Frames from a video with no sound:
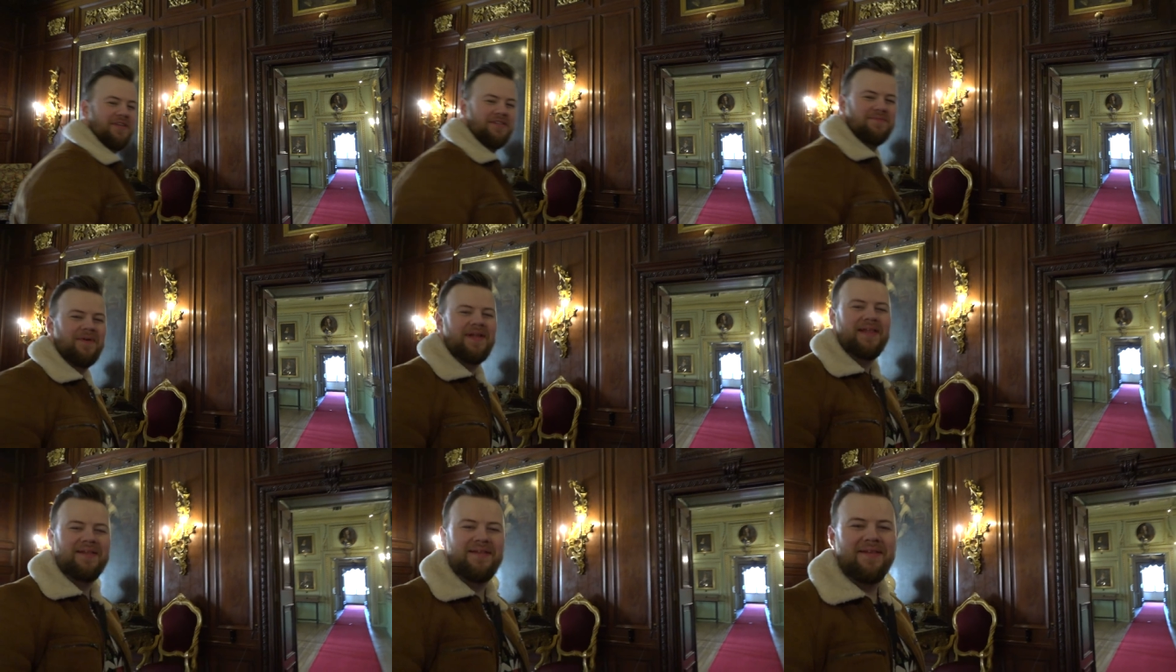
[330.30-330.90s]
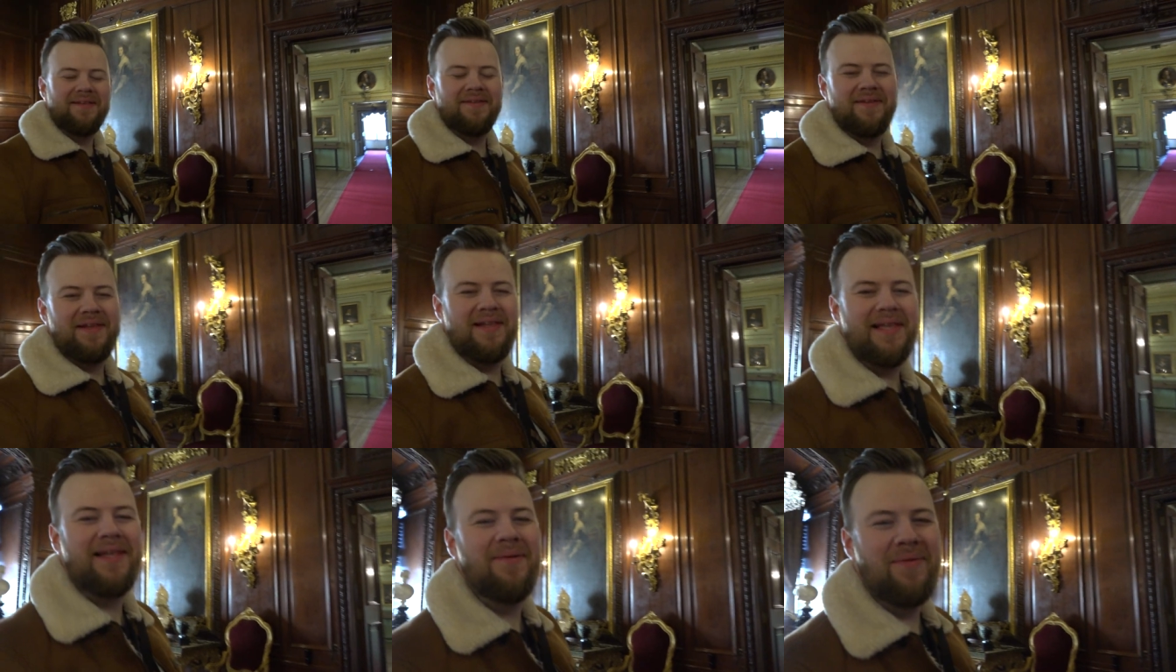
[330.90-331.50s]
it's my
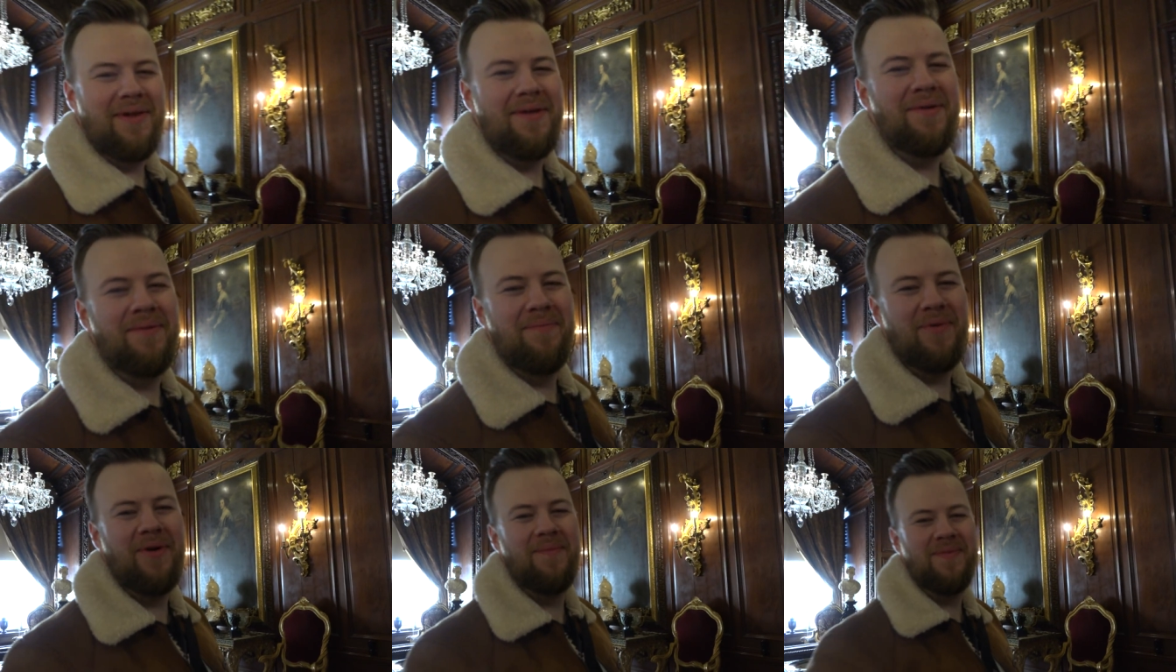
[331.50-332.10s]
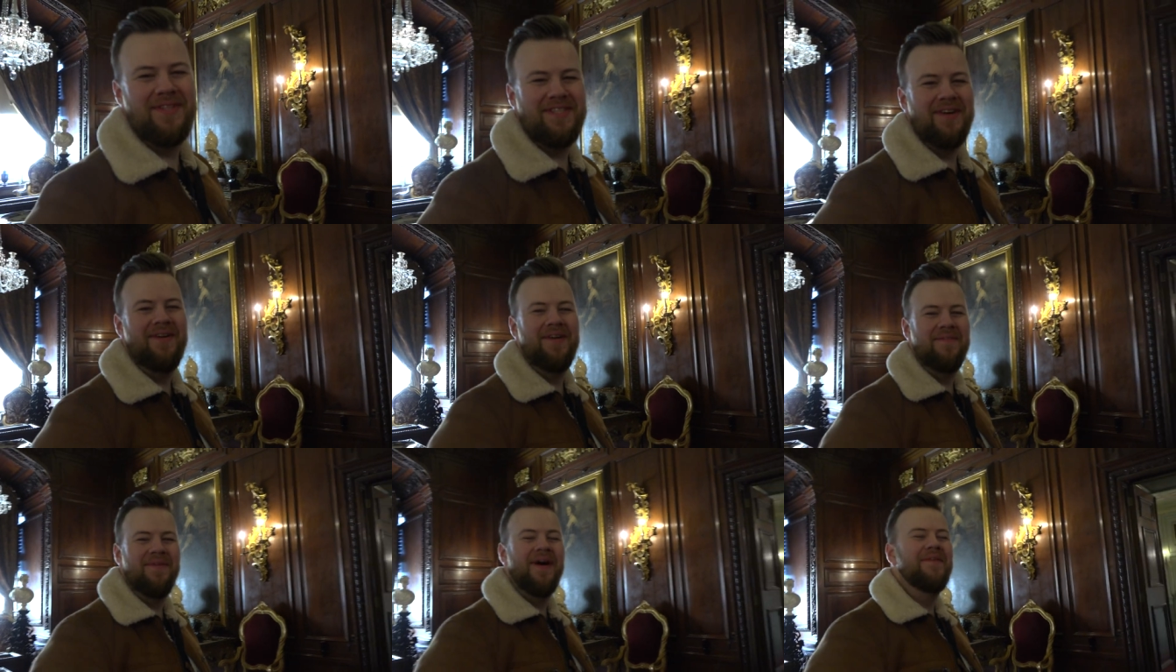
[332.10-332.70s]
little Luton boy
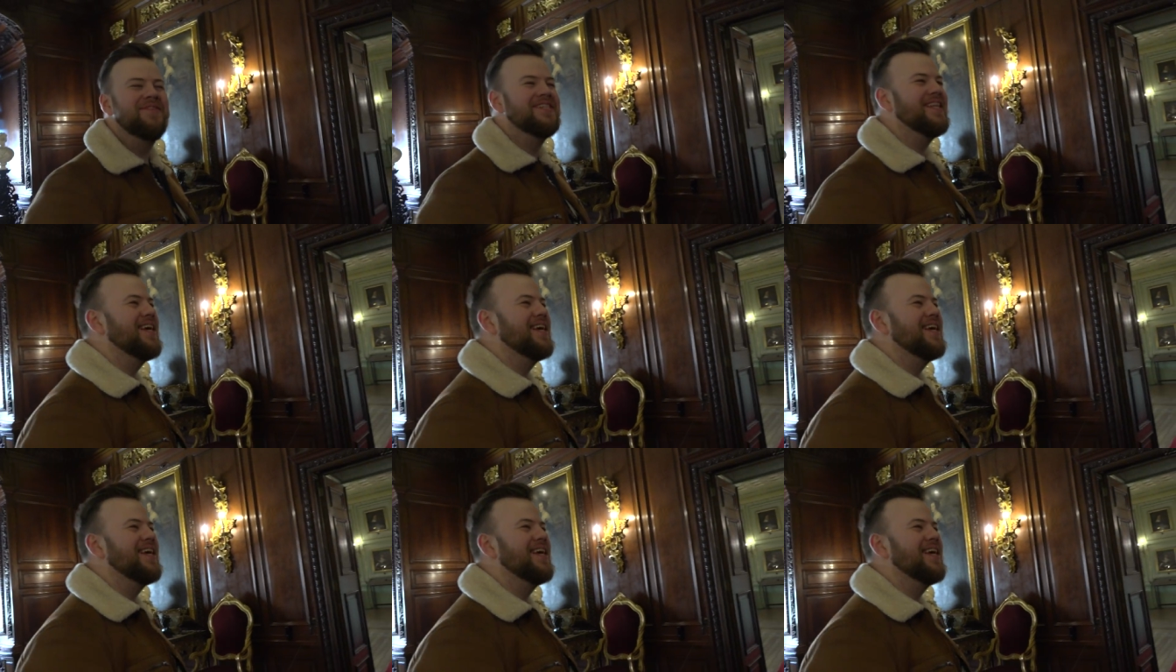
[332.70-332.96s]
persona, but I'm just